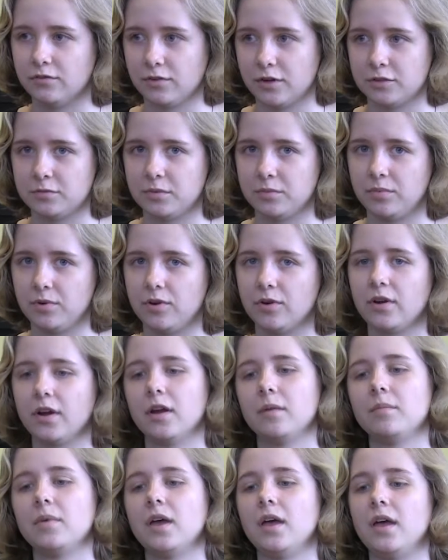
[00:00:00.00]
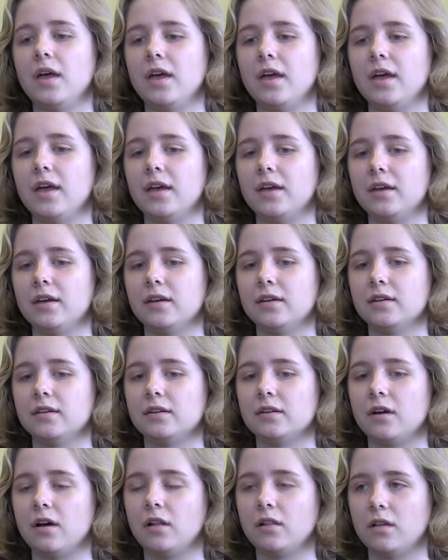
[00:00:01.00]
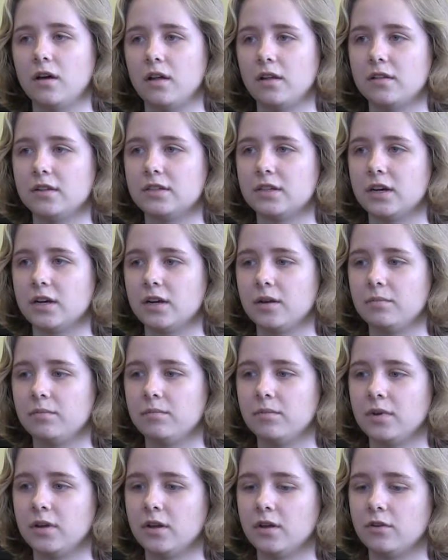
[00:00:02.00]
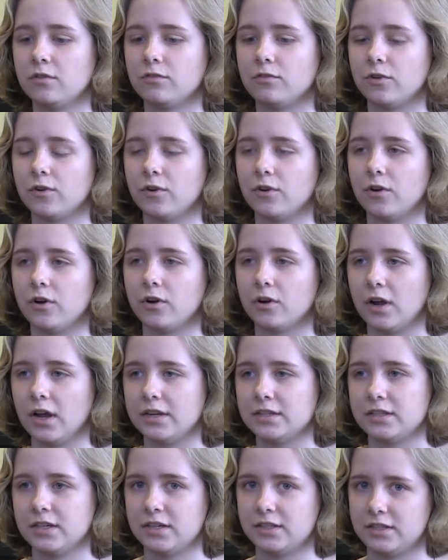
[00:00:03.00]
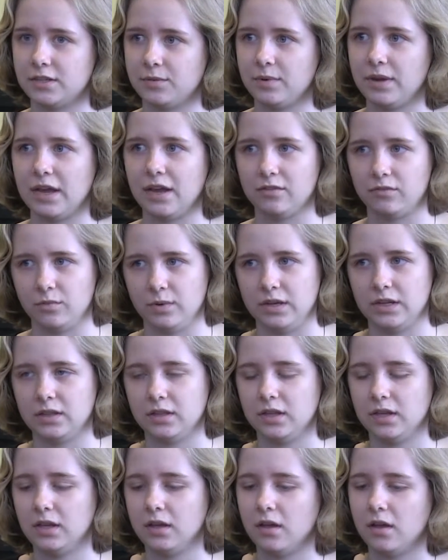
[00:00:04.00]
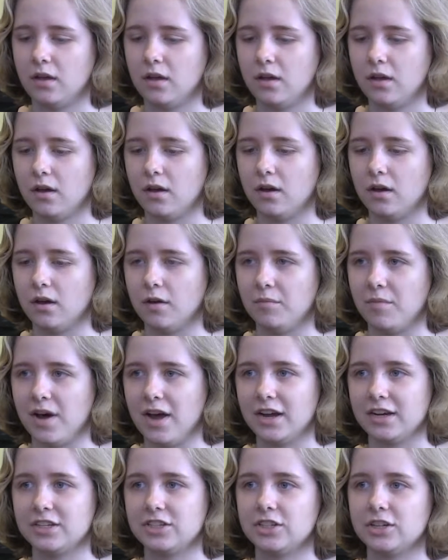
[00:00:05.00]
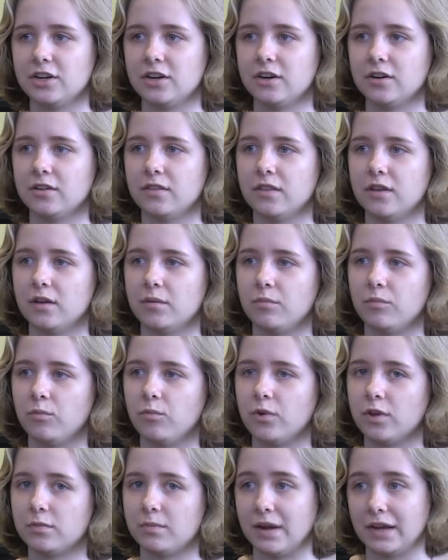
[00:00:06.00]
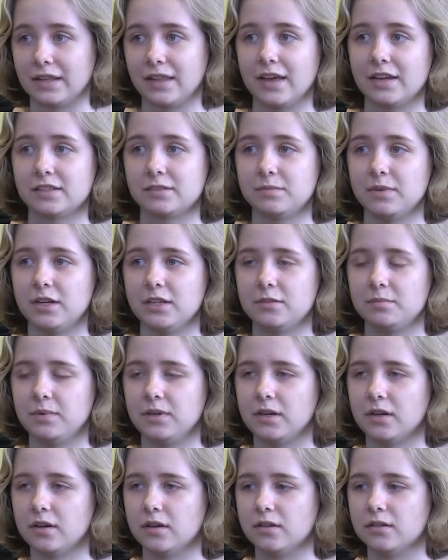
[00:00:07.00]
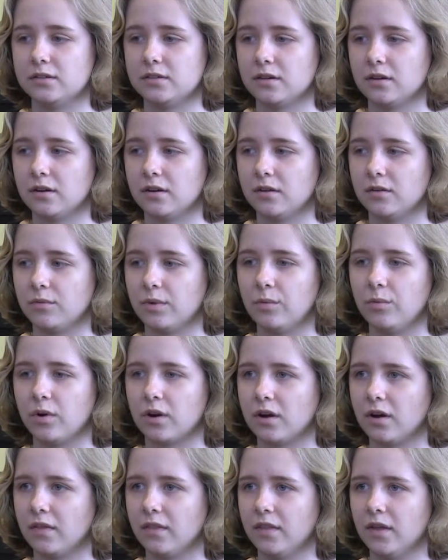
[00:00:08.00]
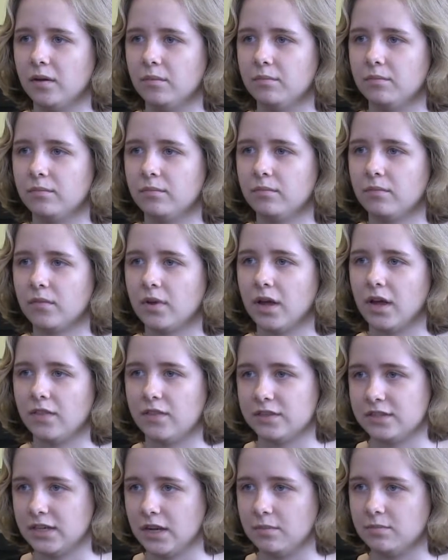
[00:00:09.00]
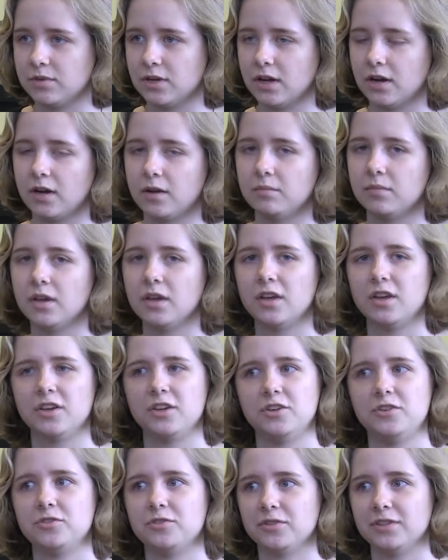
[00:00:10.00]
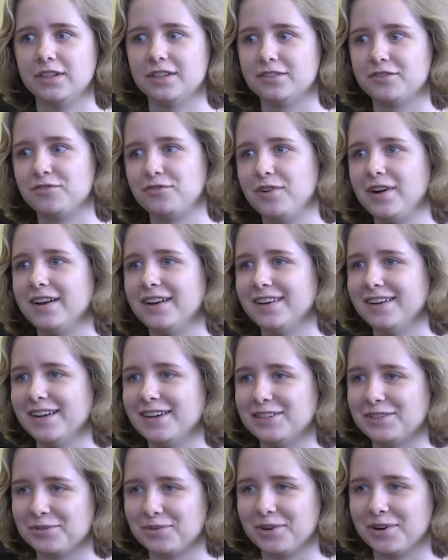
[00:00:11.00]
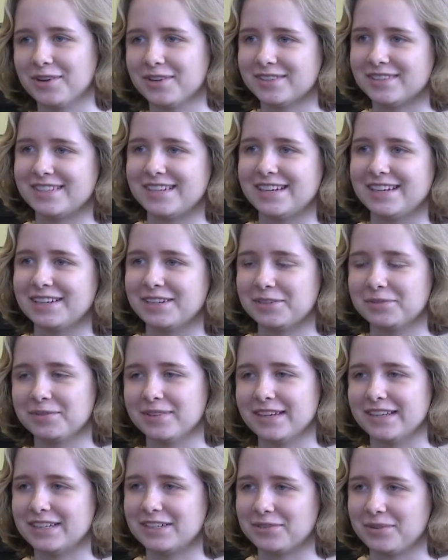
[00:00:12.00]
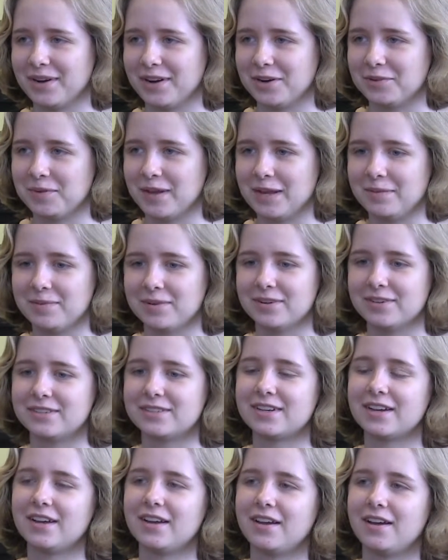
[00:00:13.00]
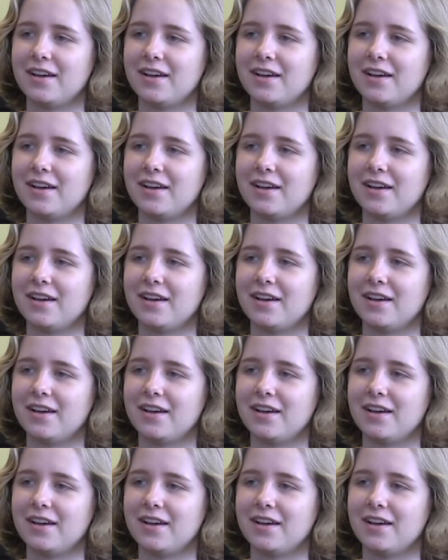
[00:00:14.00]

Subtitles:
the freshman program, and a lot of the time for our essays that we have weekly, I share them with my classmates because we work on them at the same time. Usually it's Friday nights, we're all staying up late to write our papers.